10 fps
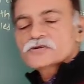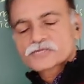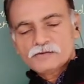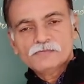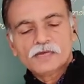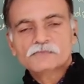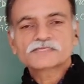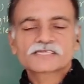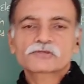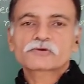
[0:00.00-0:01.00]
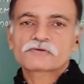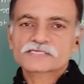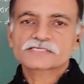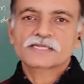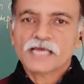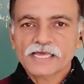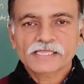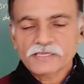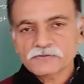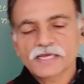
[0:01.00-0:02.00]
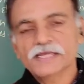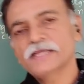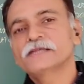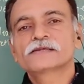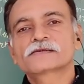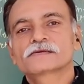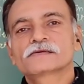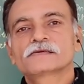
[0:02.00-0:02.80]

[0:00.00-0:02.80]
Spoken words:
some MCQ question I give the hint